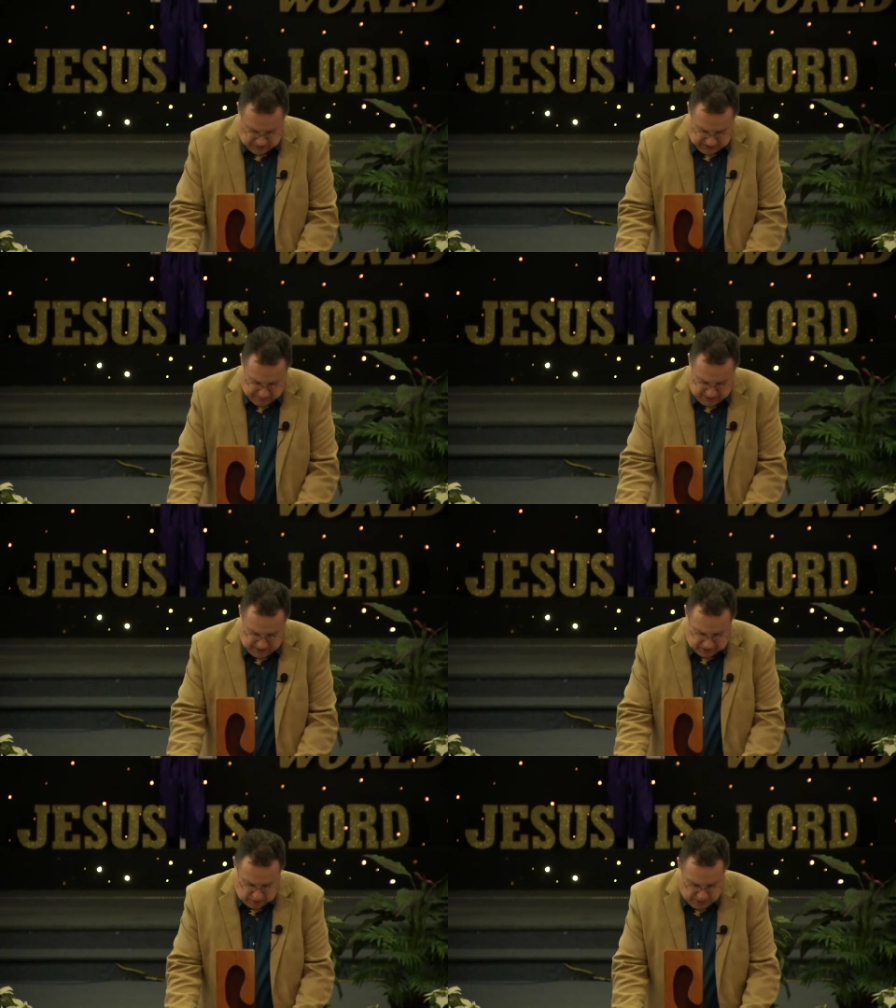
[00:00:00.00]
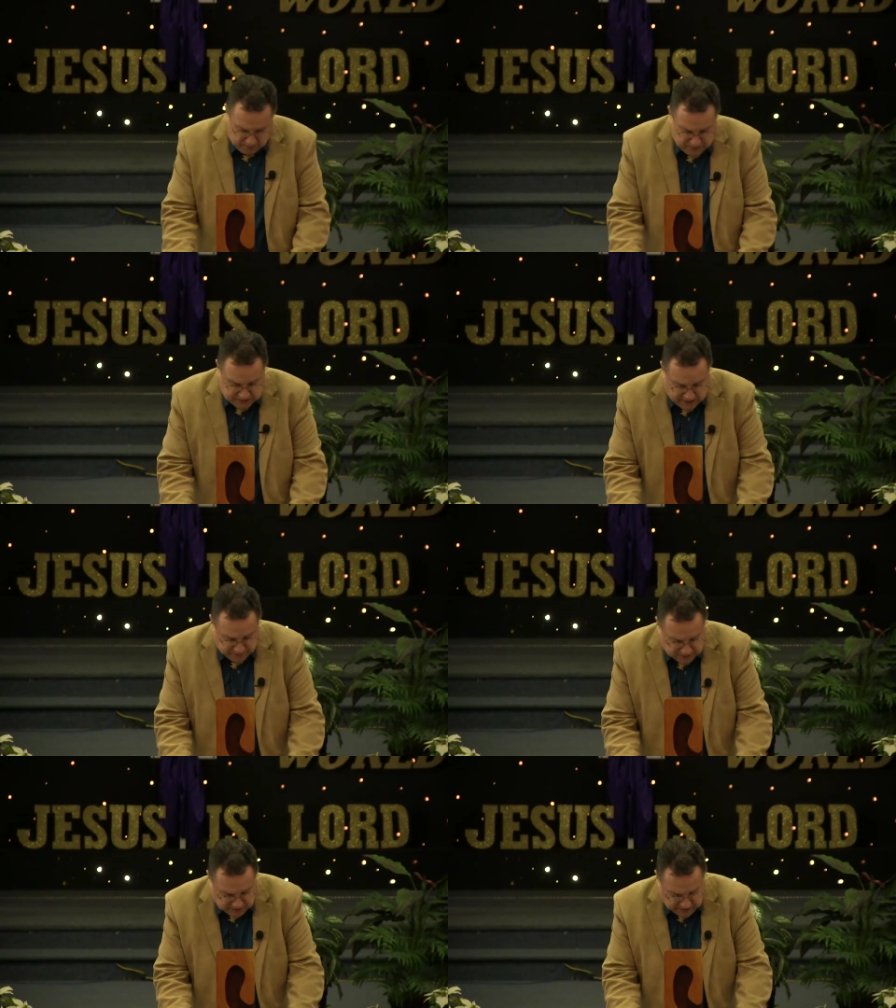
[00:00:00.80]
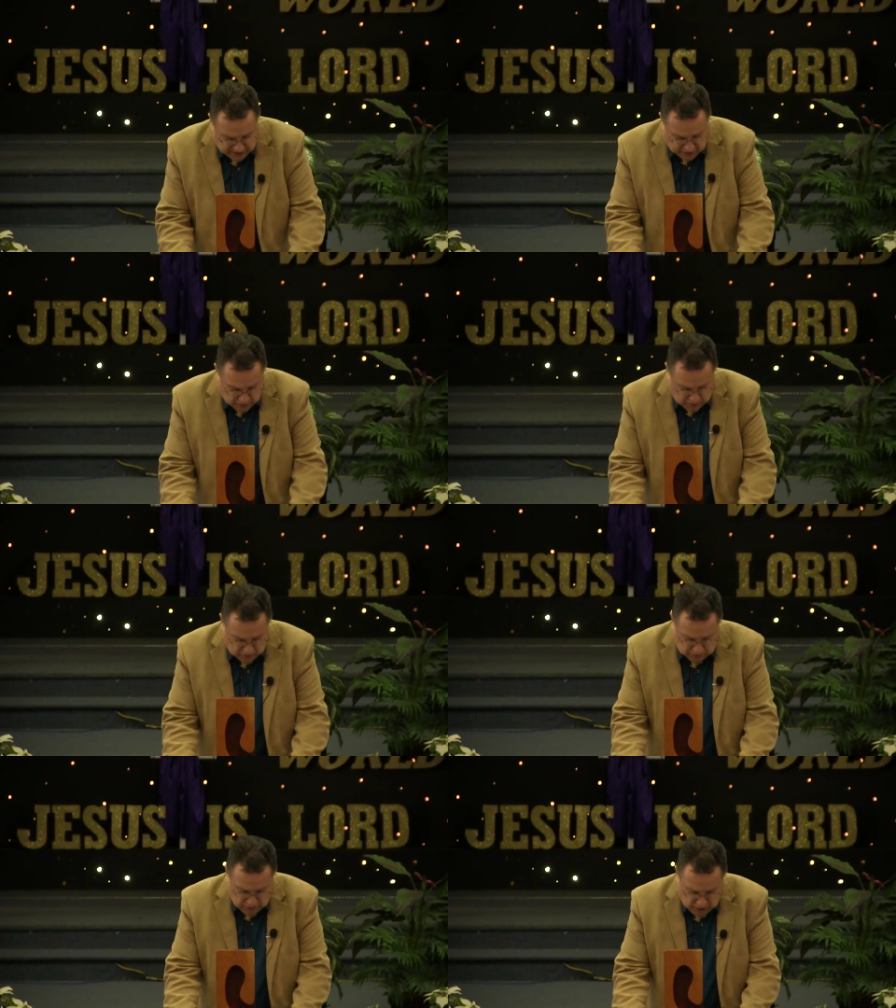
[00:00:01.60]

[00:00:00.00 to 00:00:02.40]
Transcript: Amen. You may be tempted to let go.